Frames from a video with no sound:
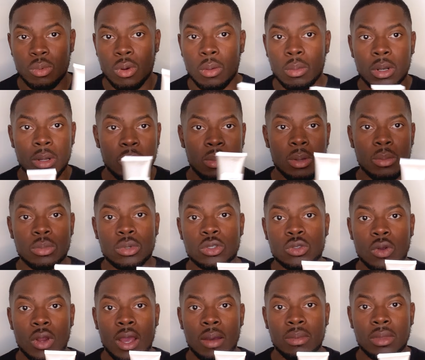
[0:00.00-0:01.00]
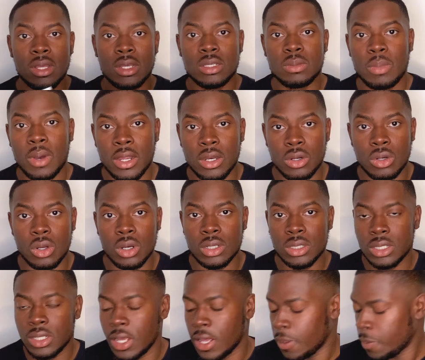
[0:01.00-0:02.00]
probably been prescribed this by the
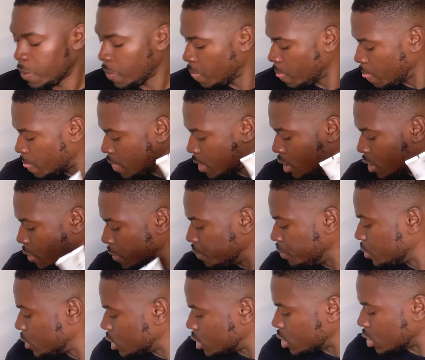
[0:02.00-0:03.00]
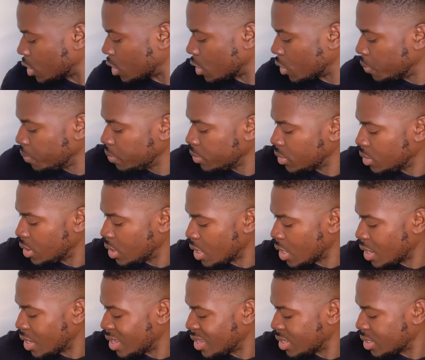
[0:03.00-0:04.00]
doctor. So
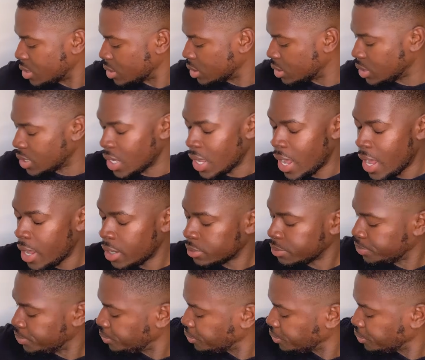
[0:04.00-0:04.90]
there is that.